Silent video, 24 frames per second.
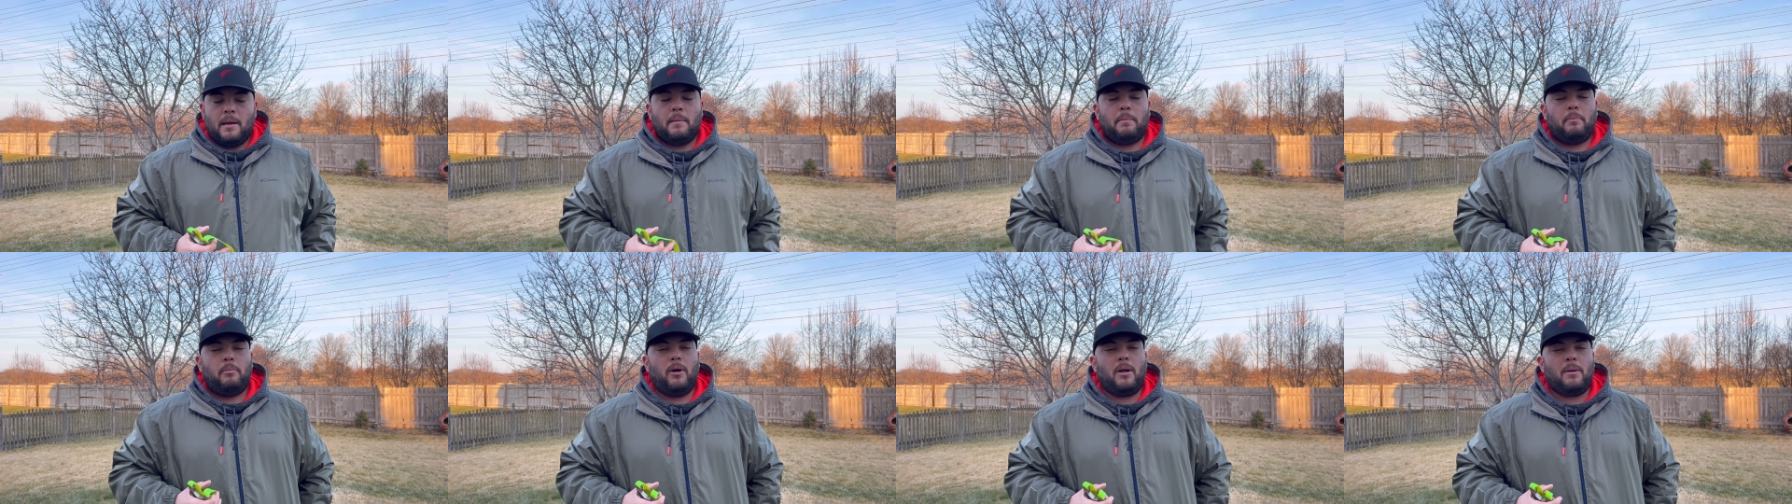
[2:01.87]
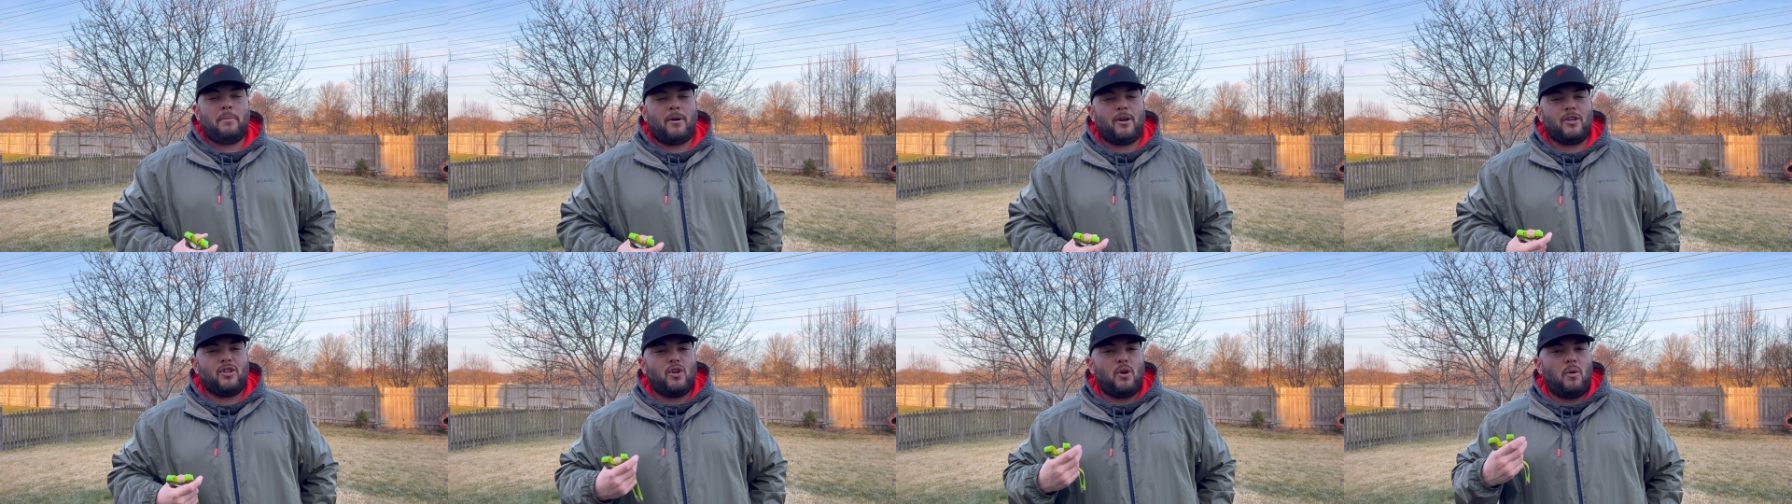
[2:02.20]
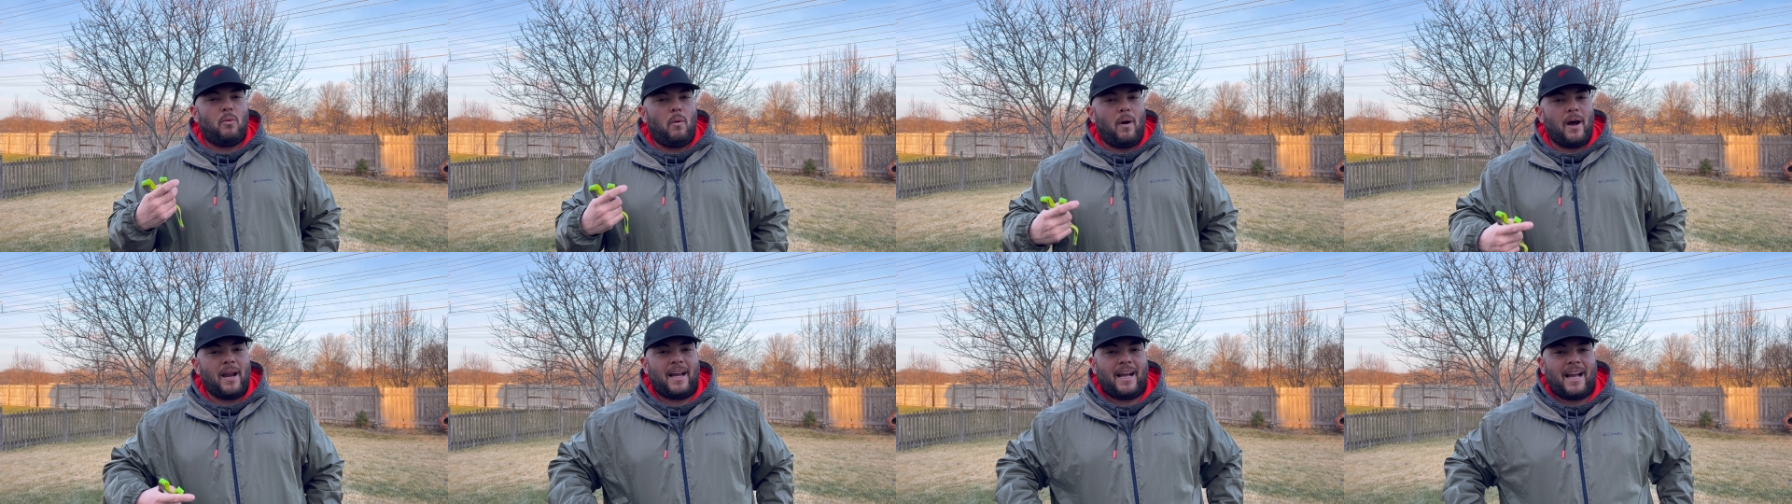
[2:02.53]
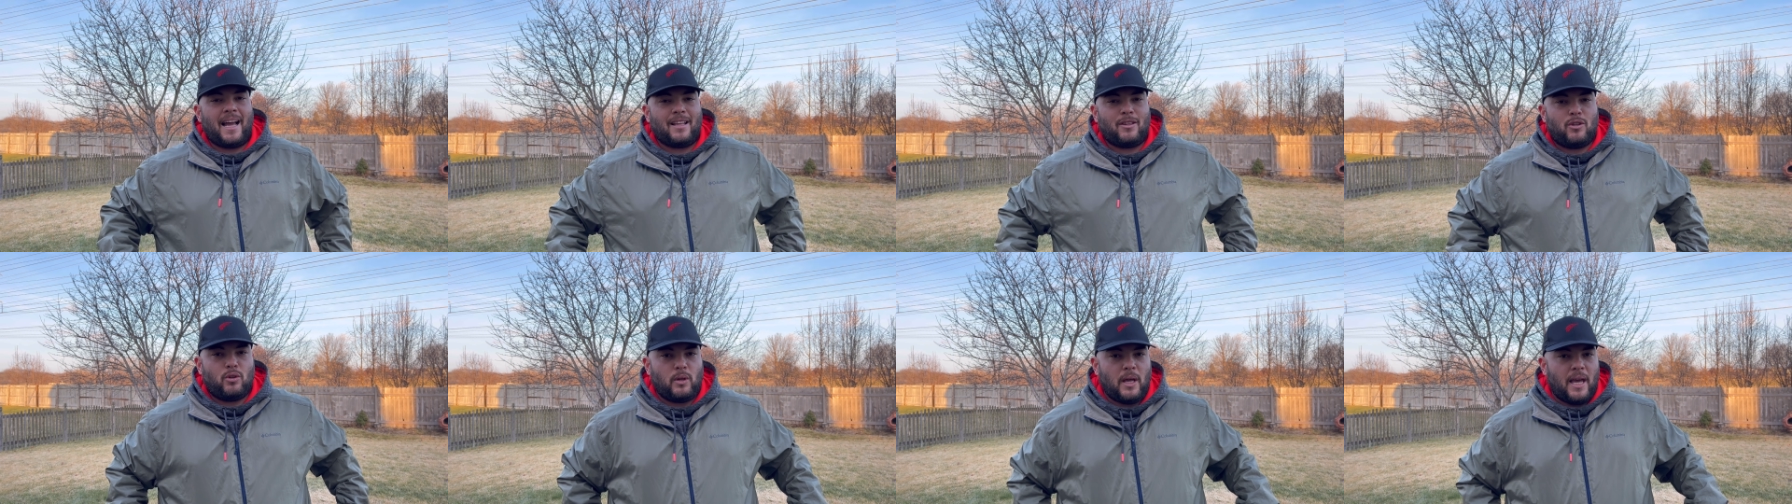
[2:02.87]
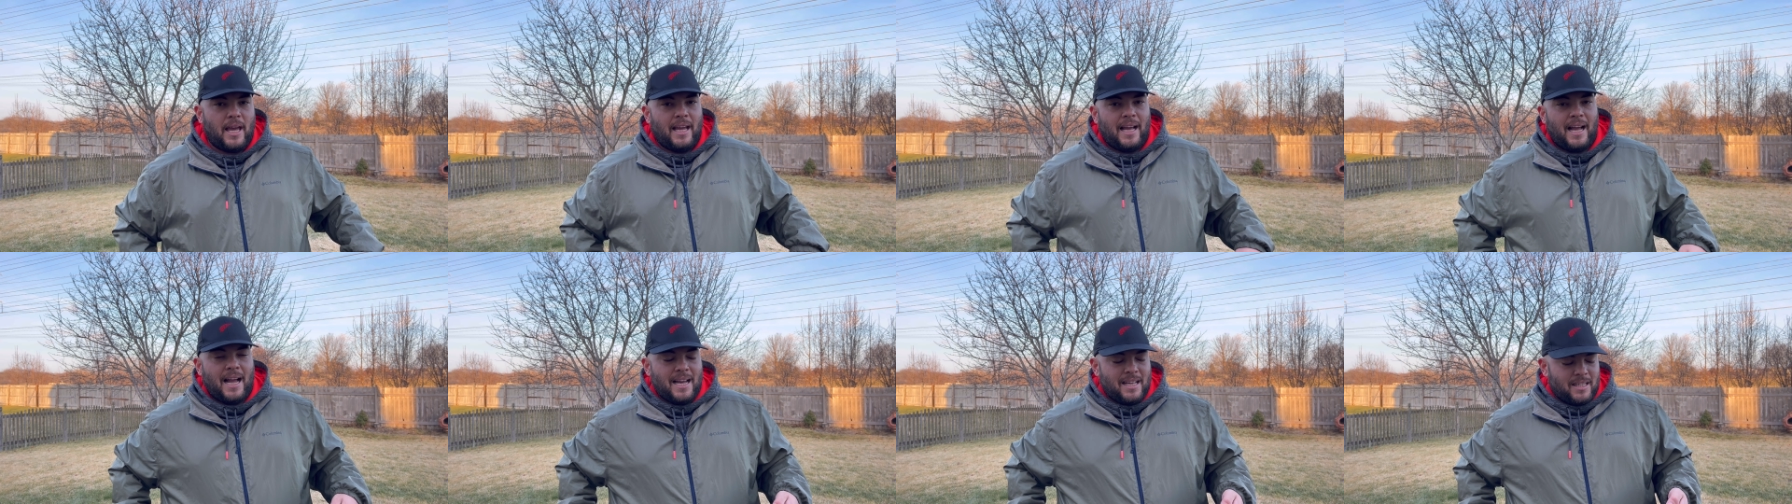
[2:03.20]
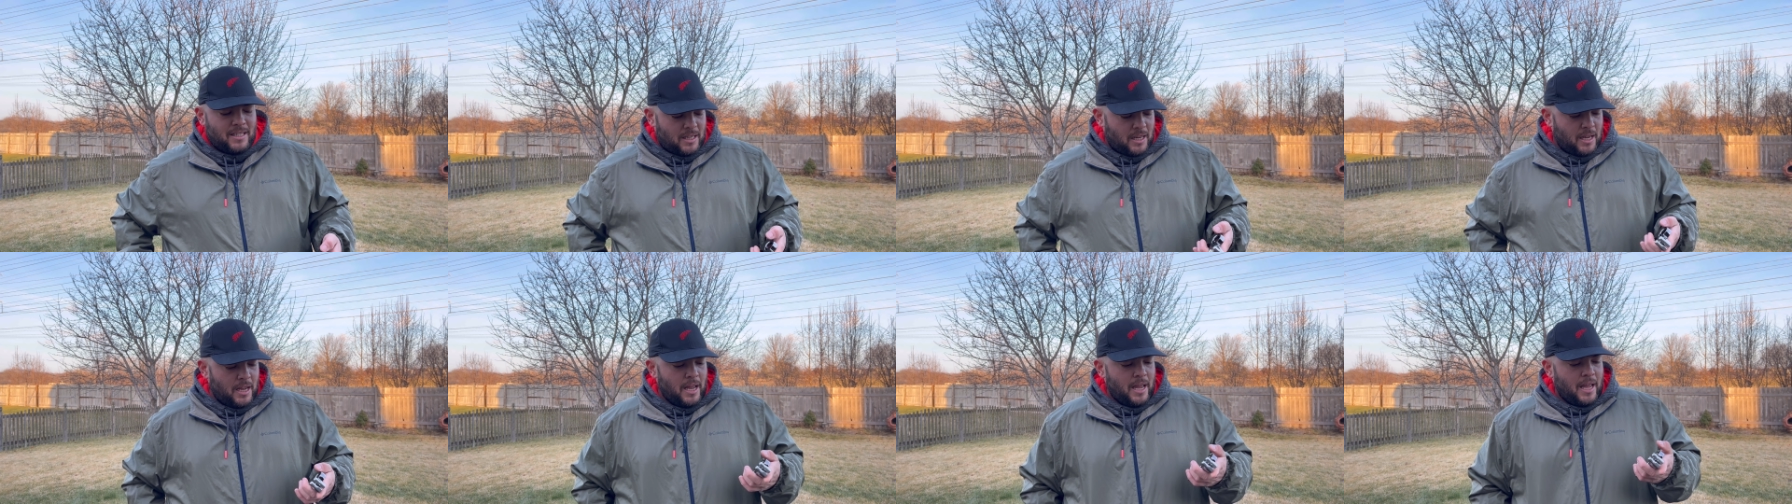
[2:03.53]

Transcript: pretty much what I got today, guys,